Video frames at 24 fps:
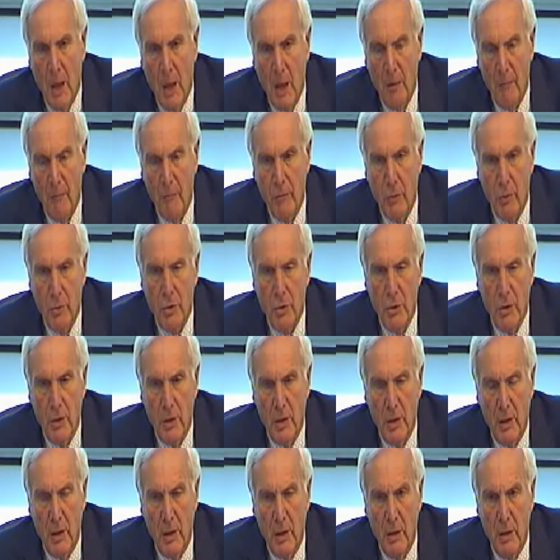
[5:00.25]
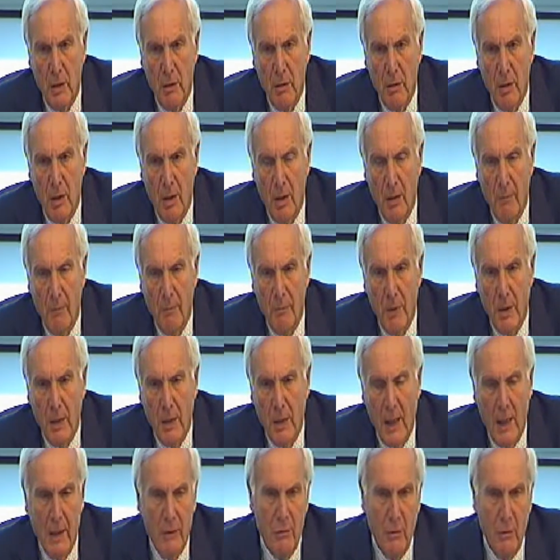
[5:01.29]
Unfortunately,
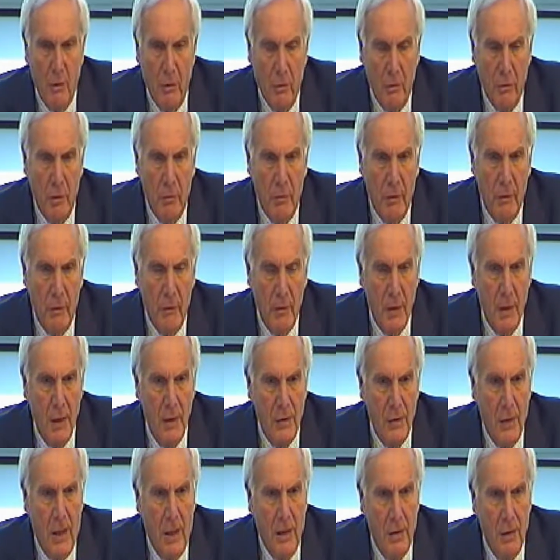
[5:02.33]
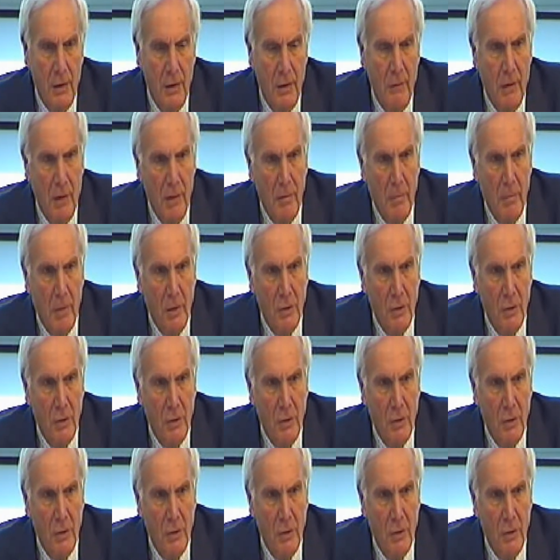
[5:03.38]
land along the river is actually very much